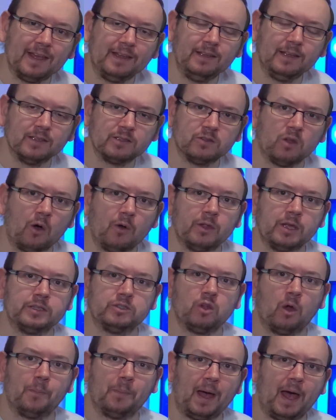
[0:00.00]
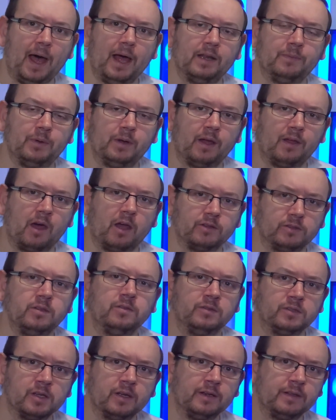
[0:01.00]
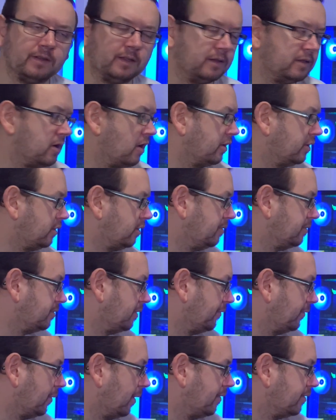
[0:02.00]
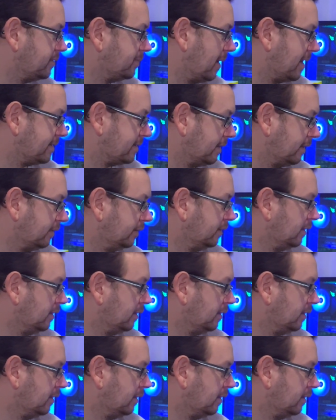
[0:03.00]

It's not bad, but I do certainly think the iCUE software is better.